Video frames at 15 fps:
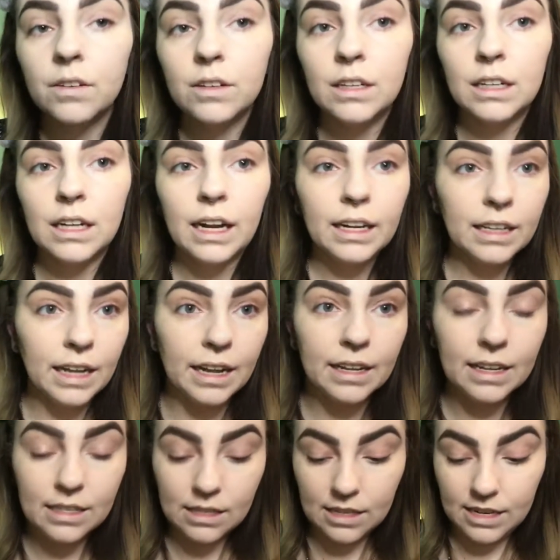I really like
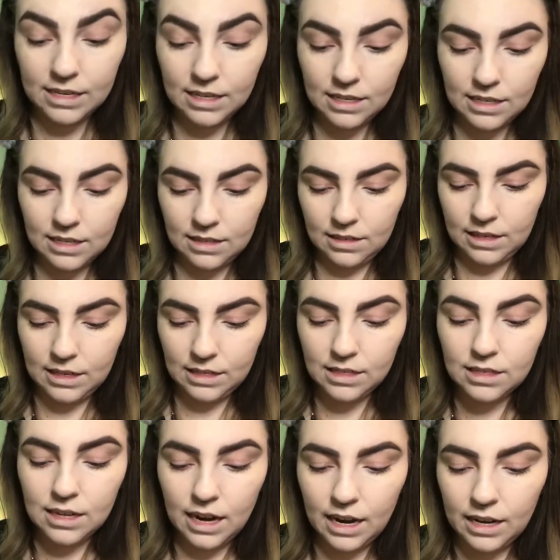that. This
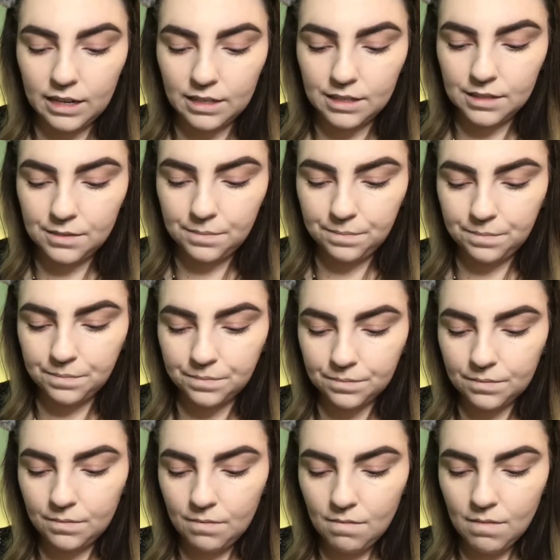is nice.
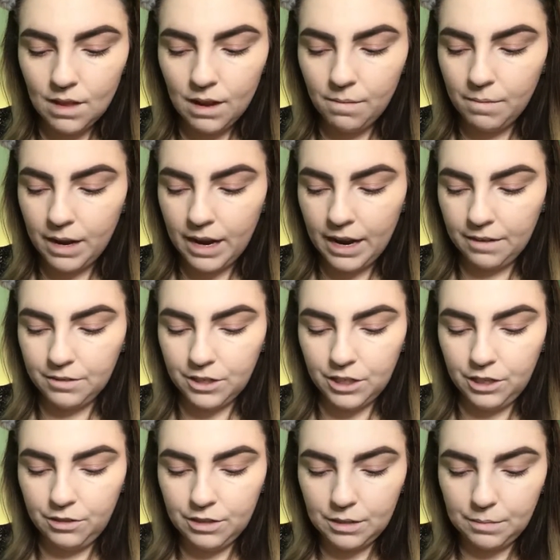I might have to
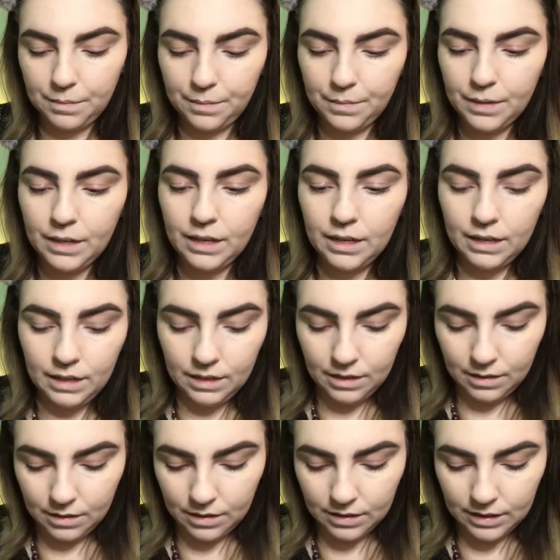do some
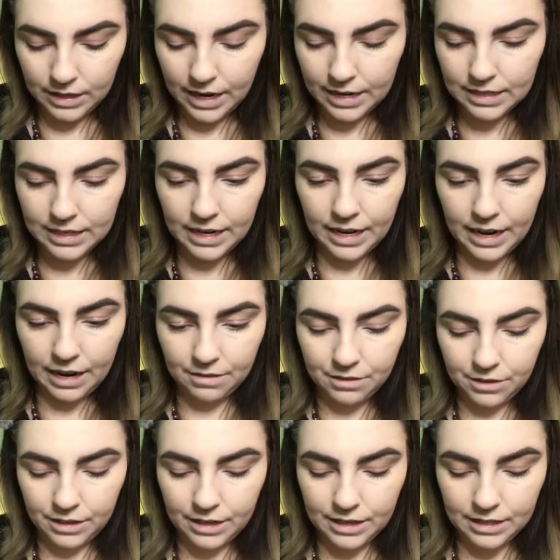testing
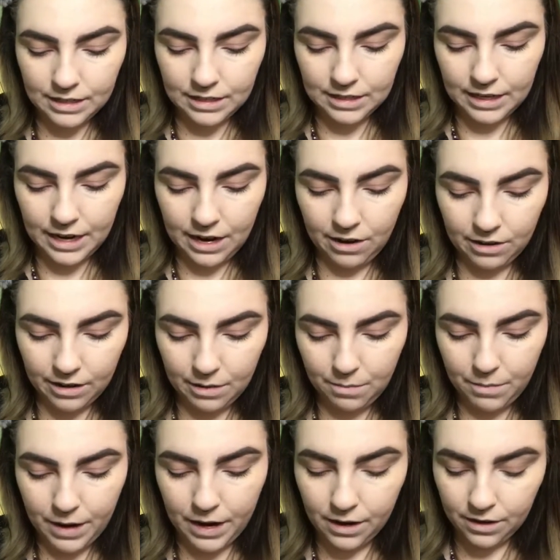after this and see how it
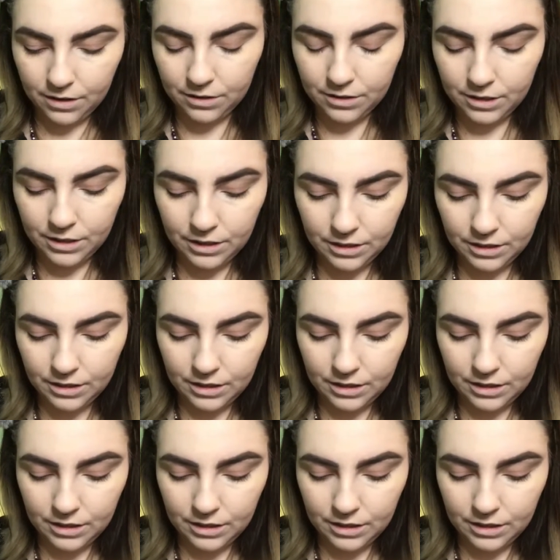compares.